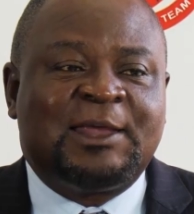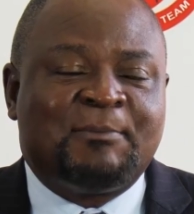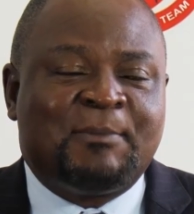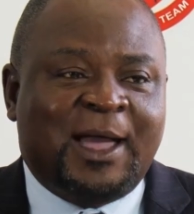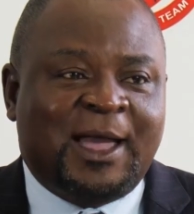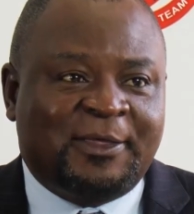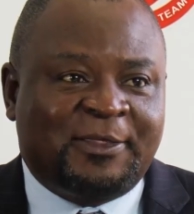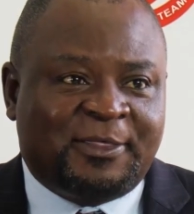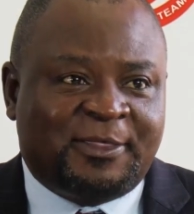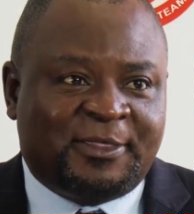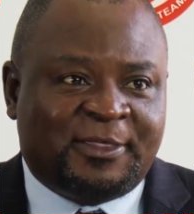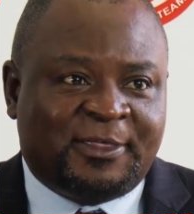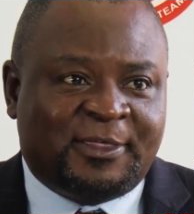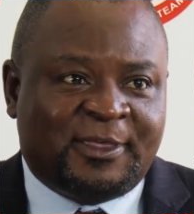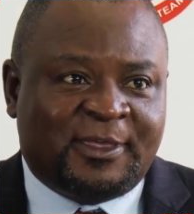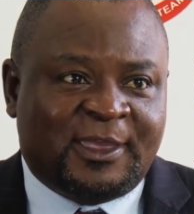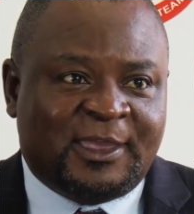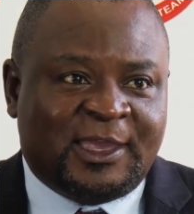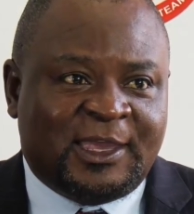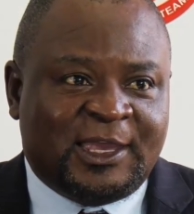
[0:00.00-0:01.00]
a month
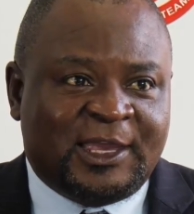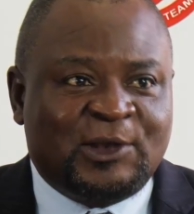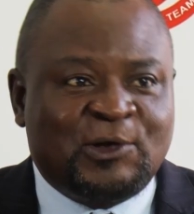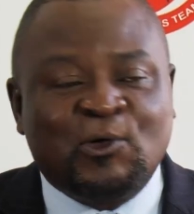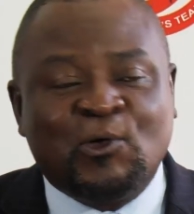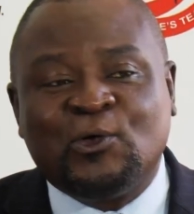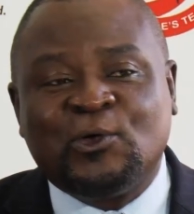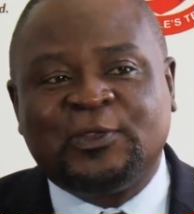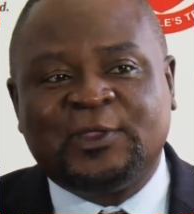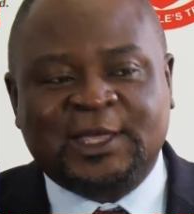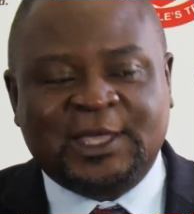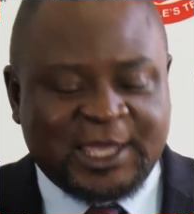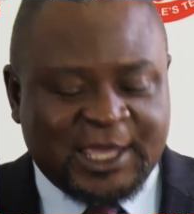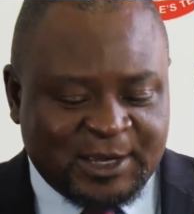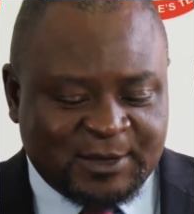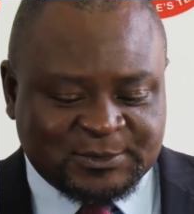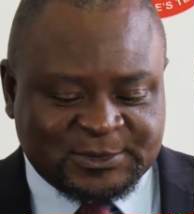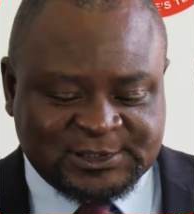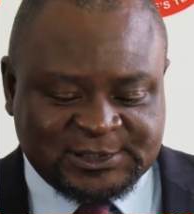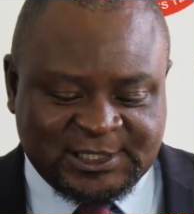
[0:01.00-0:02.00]
in all the
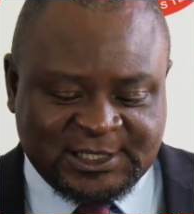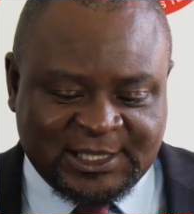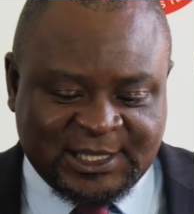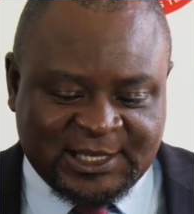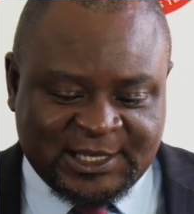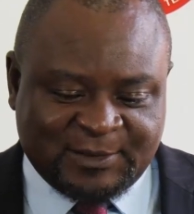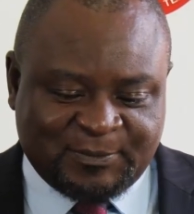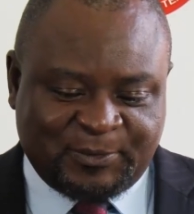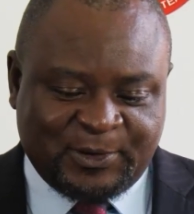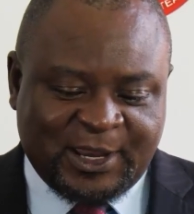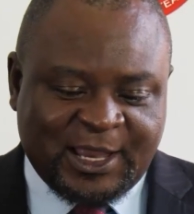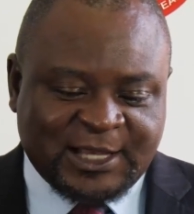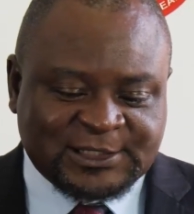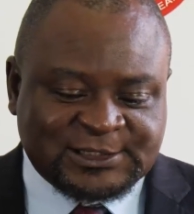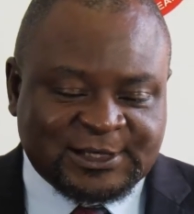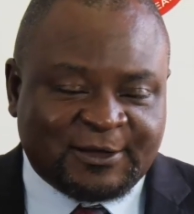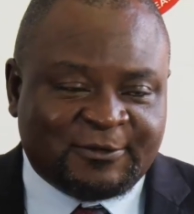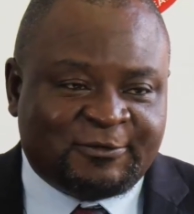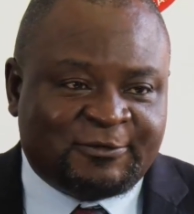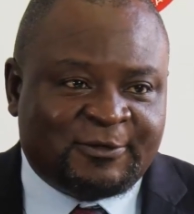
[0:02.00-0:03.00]
games that the
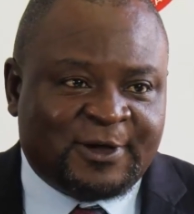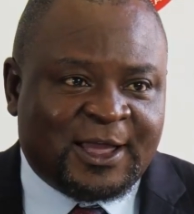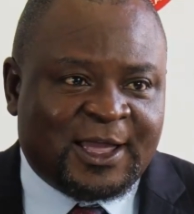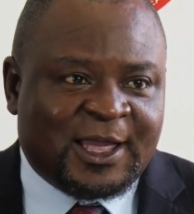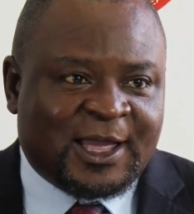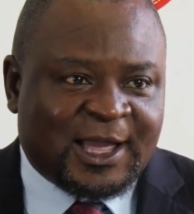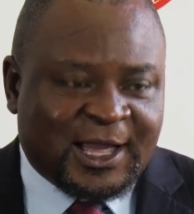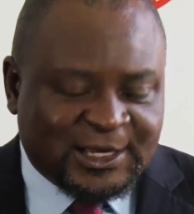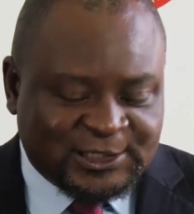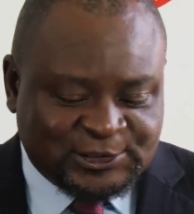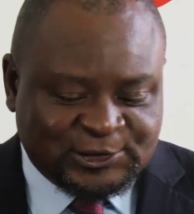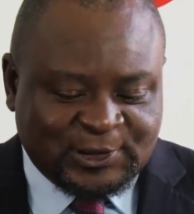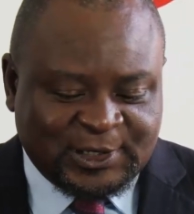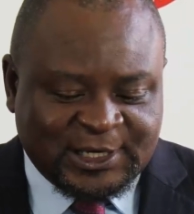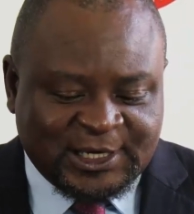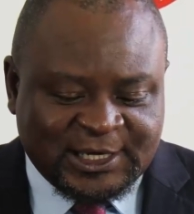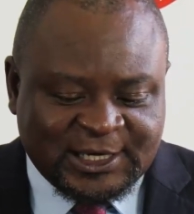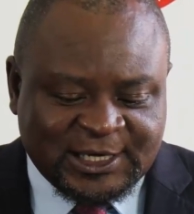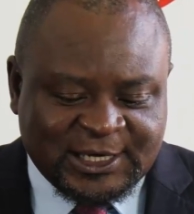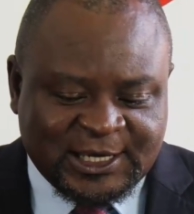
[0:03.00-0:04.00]
players have
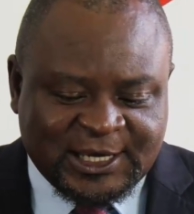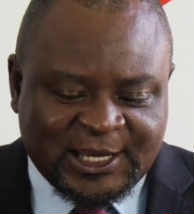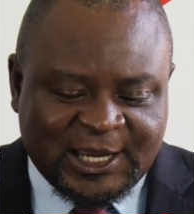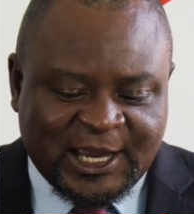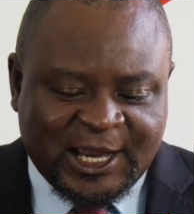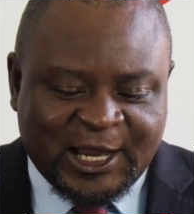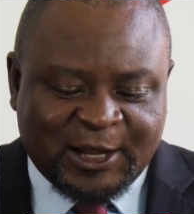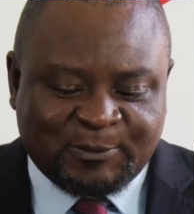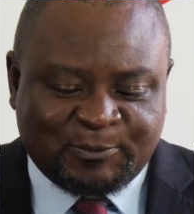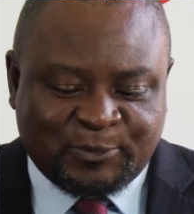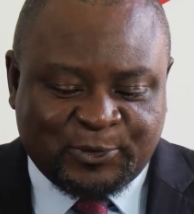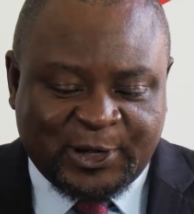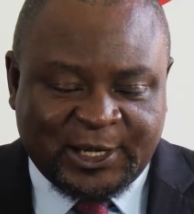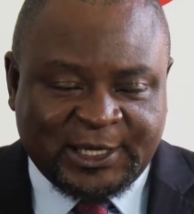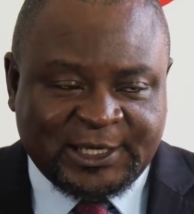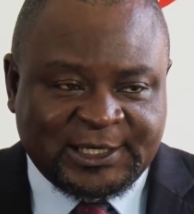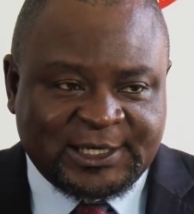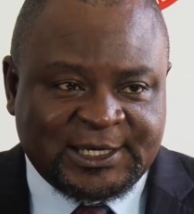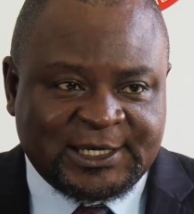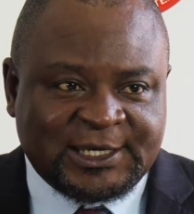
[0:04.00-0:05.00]
actually uh,
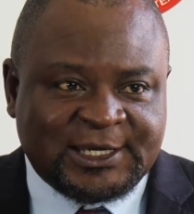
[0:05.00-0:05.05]
played.